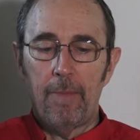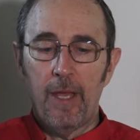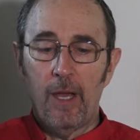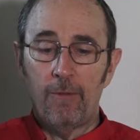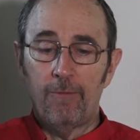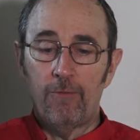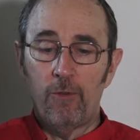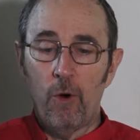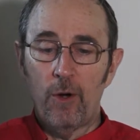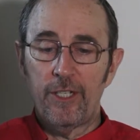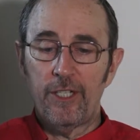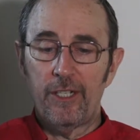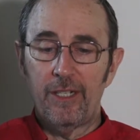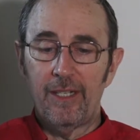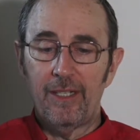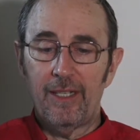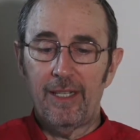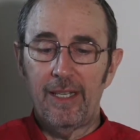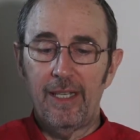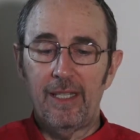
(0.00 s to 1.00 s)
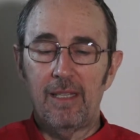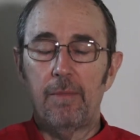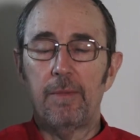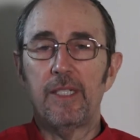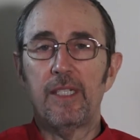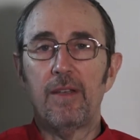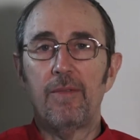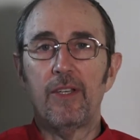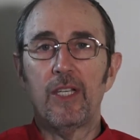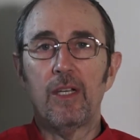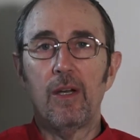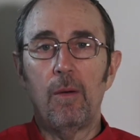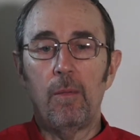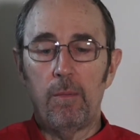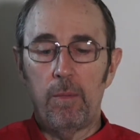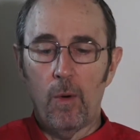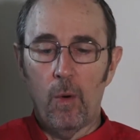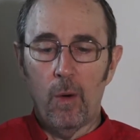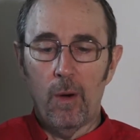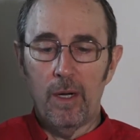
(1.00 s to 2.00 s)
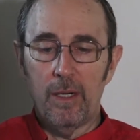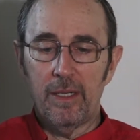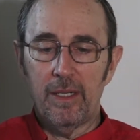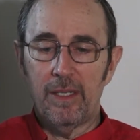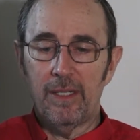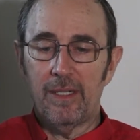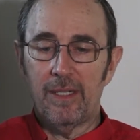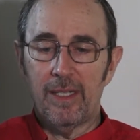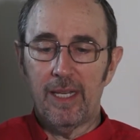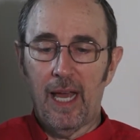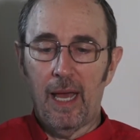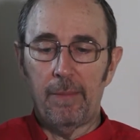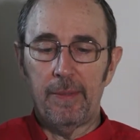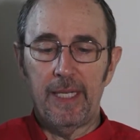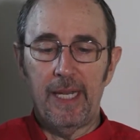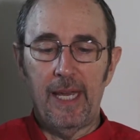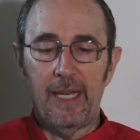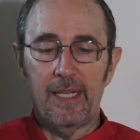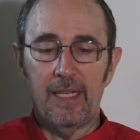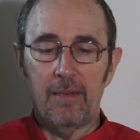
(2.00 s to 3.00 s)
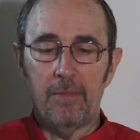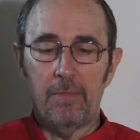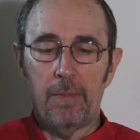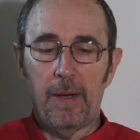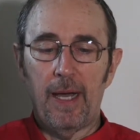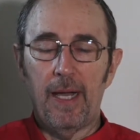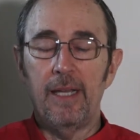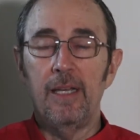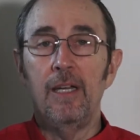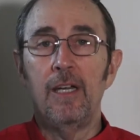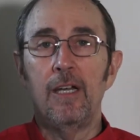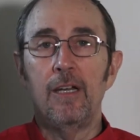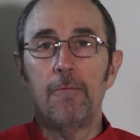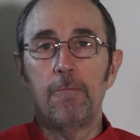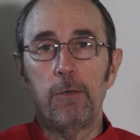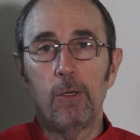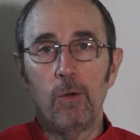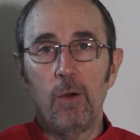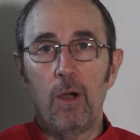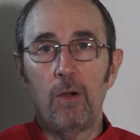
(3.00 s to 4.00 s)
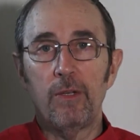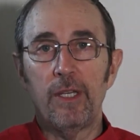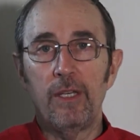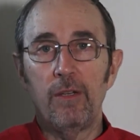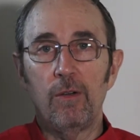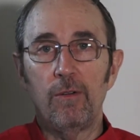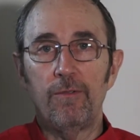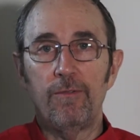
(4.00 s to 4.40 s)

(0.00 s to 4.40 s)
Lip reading: Unfortunately, the Pacifica board is dominated by parochial